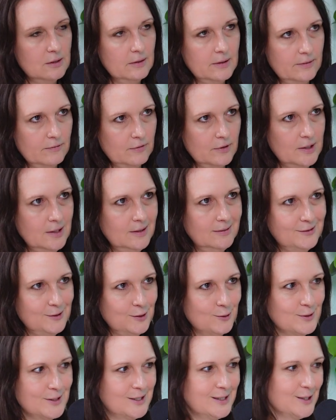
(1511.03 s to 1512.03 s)
Not every
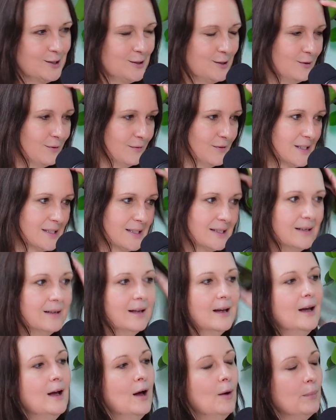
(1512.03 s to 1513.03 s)
jurisdiction, obviously,
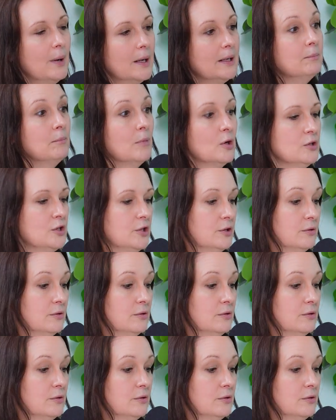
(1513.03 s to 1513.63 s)
but in most